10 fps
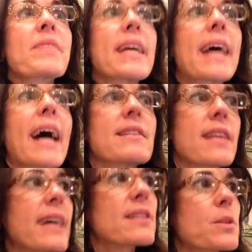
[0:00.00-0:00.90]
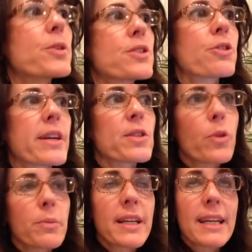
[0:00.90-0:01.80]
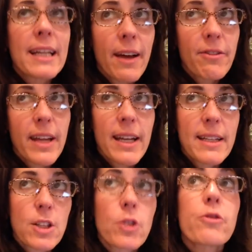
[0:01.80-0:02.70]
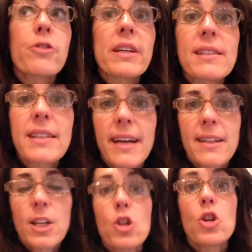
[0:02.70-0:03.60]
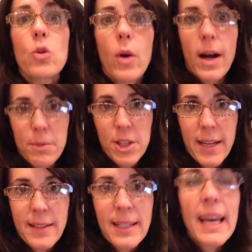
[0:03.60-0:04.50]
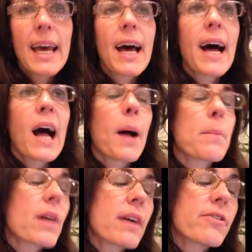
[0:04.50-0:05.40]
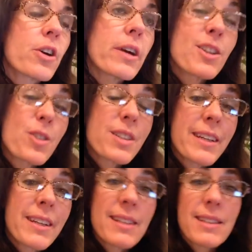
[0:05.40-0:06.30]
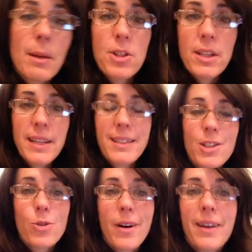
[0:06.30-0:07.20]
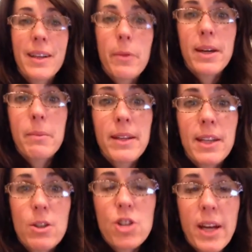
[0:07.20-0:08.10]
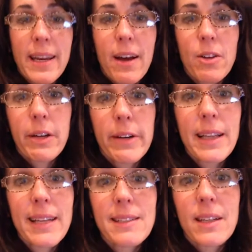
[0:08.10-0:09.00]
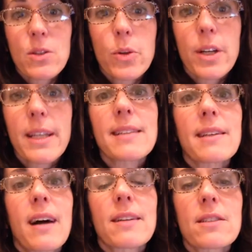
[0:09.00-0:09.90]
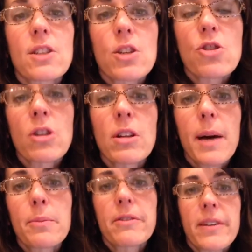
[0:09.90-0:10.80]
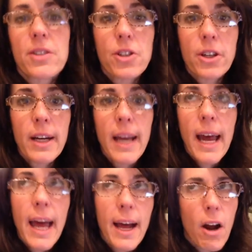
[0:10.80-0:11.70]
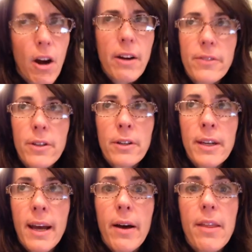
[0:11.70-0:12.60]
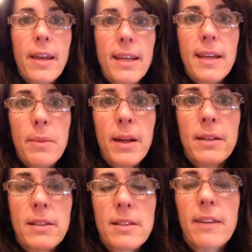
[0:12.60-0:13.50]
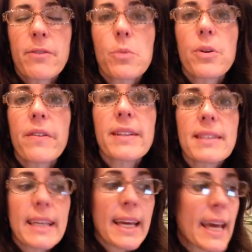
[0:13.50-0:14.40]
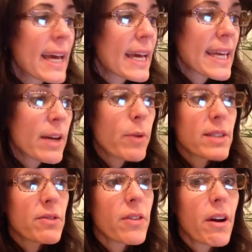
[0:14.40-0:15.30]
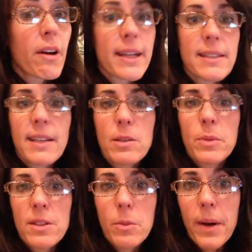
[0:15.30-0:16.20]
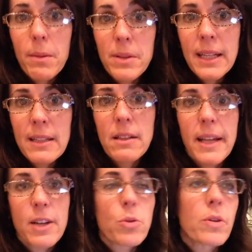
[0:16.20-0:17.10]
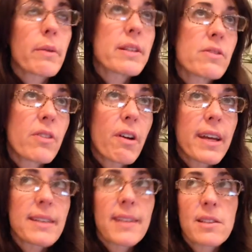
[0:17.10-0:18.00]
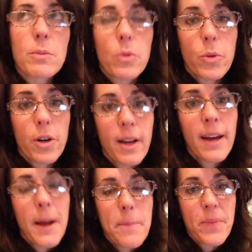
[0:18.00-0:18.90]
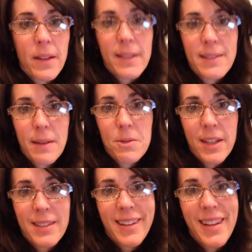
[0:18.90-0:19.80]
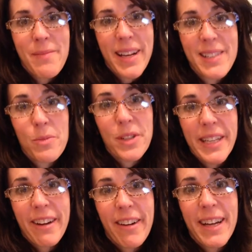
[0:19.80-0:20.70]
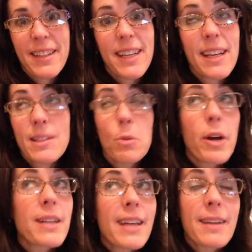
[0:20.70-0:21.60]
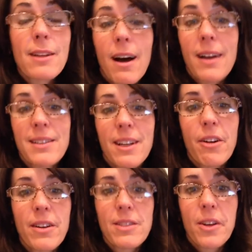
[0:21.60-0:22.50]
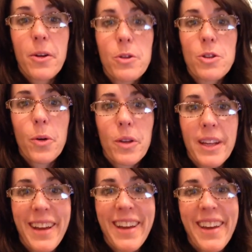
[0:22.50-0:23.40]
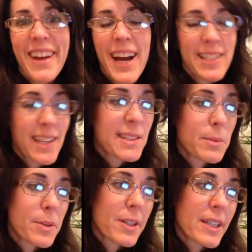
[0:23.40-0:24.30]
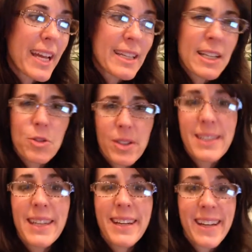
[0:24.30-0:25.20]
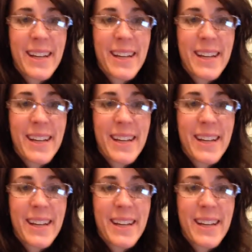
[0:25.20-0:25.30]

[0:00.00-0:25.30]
Has the person transformed it enough that it's a freestanding new object? If you're interested in these subjects, I strongly recommend that you check out Larry Lessig's work. He's a constitutional law professor at Harvard now. I think he'd been at Stanford previously. He writes very accessible. He's a public intellectual. He writes very accessible work on these subjects, and he has some great TED Talks that are also totally accessible and interesting.